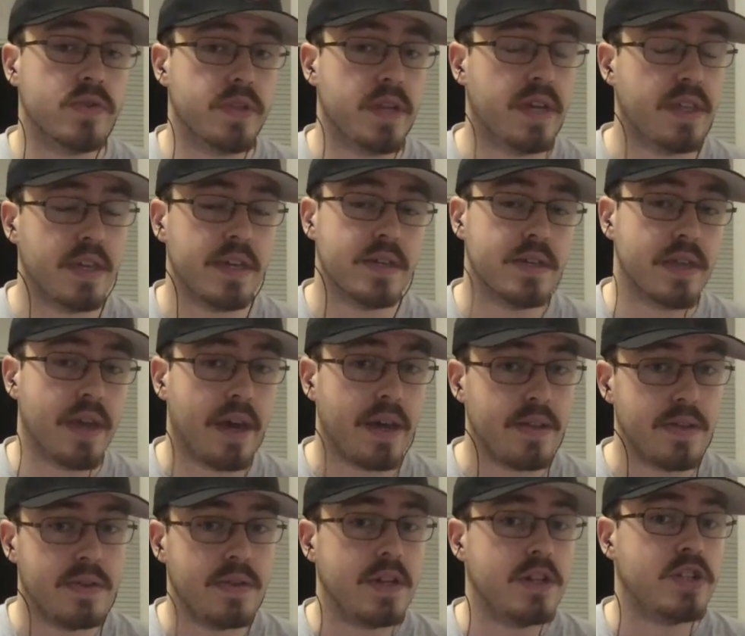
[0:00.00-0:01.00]
Now, they
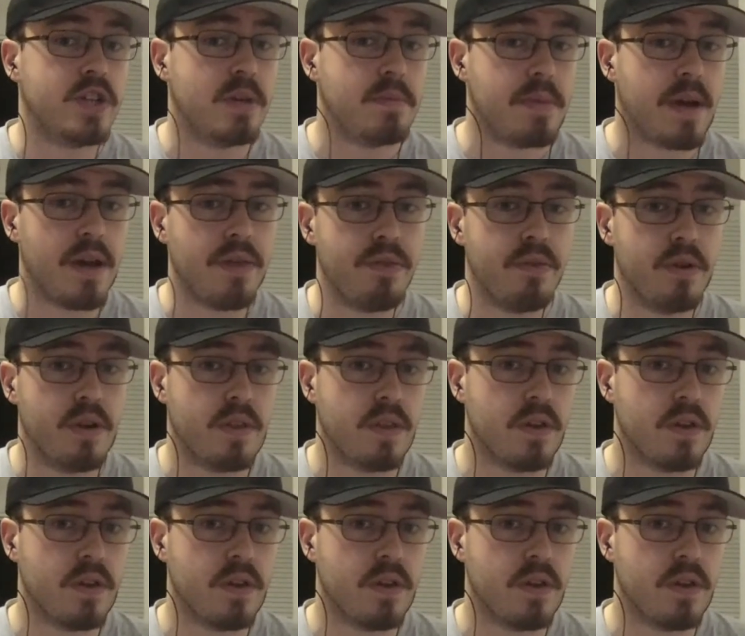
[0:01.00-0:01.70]
signed C.J. Beathard in